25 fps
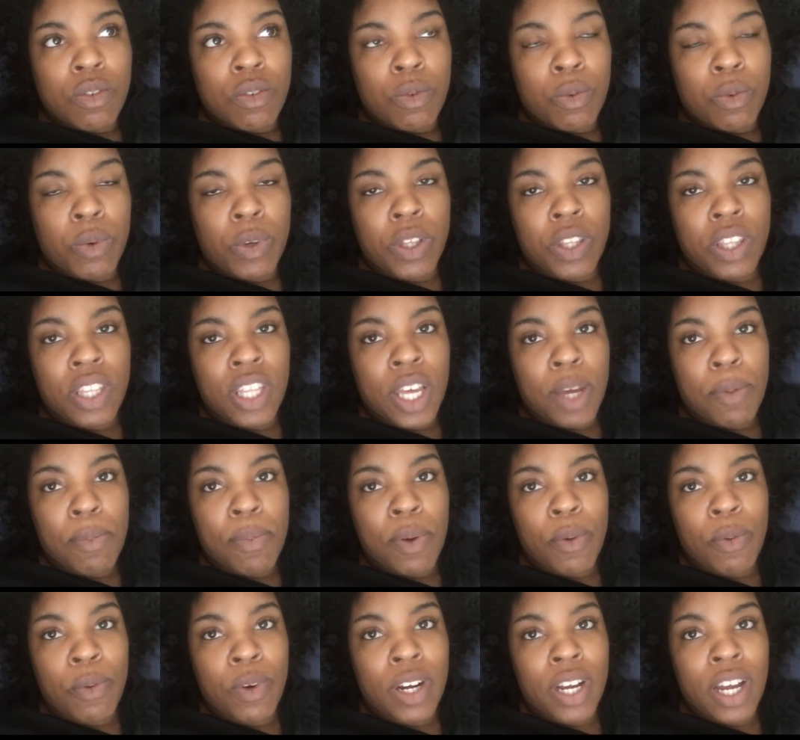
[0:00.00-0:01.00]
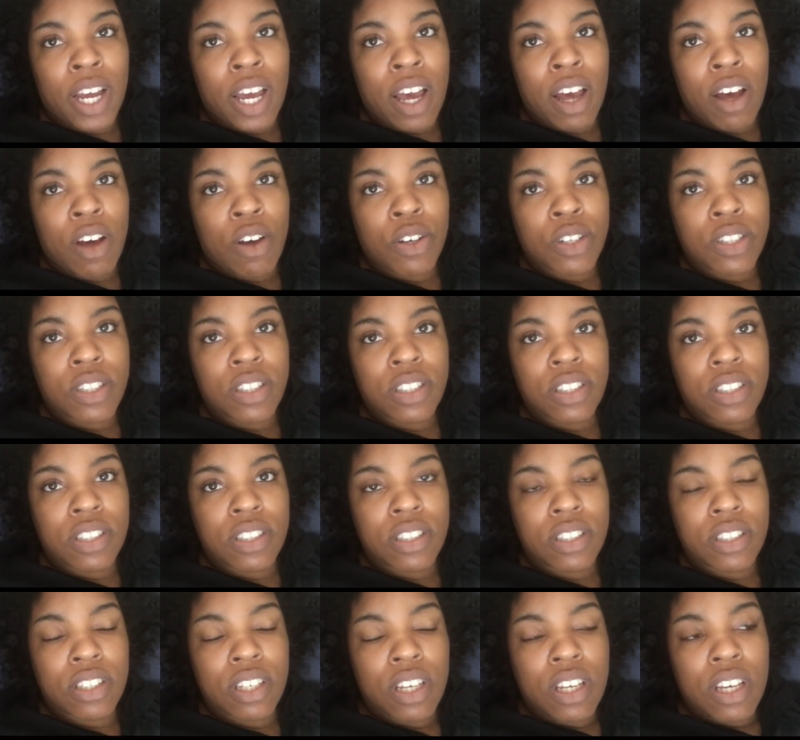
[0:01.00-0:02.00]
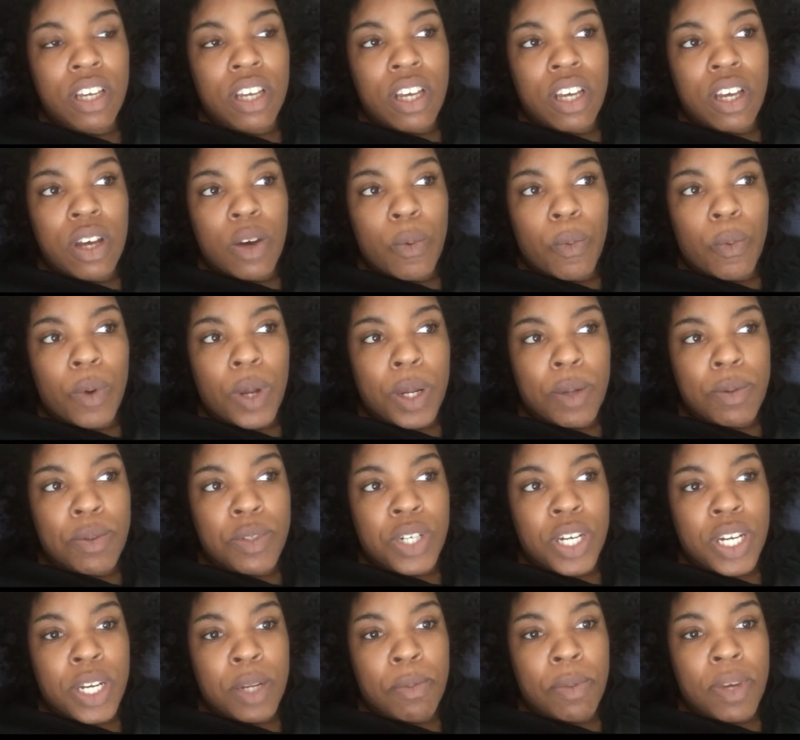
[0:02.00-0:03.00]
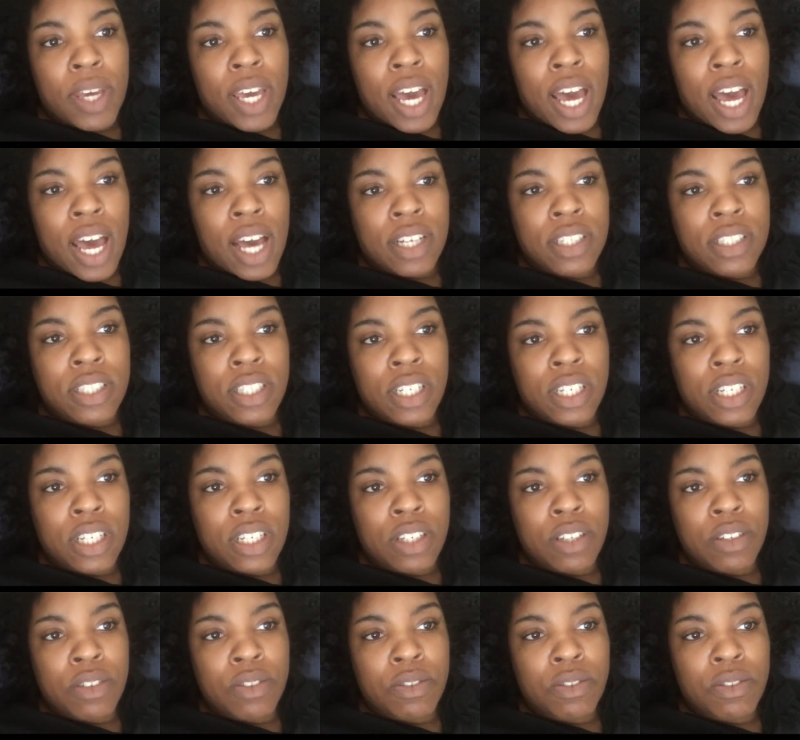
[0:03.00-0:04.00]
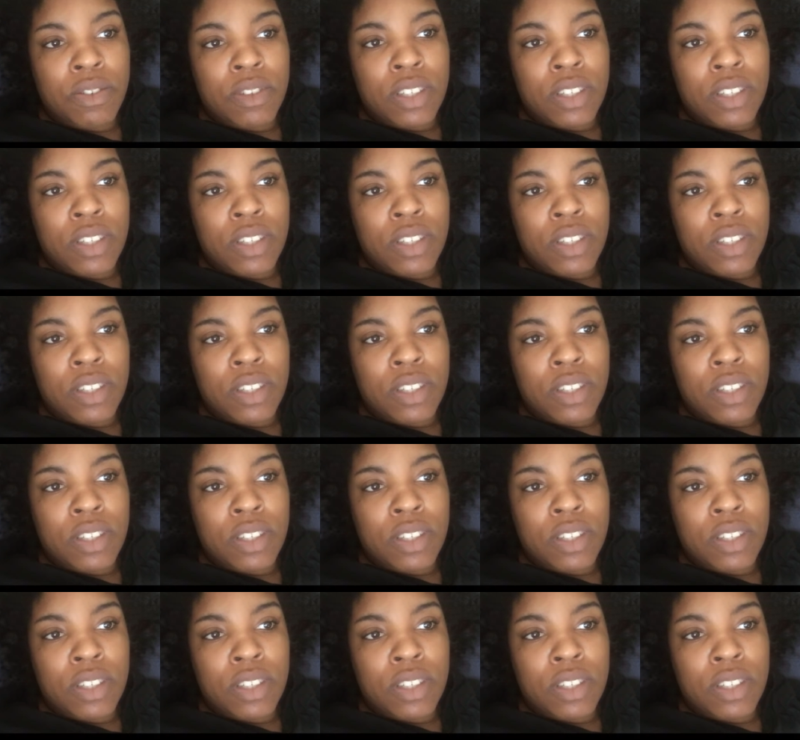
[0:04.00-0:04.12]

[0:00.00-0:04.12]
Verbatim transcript: with like my workouts, when I'm trying to be active,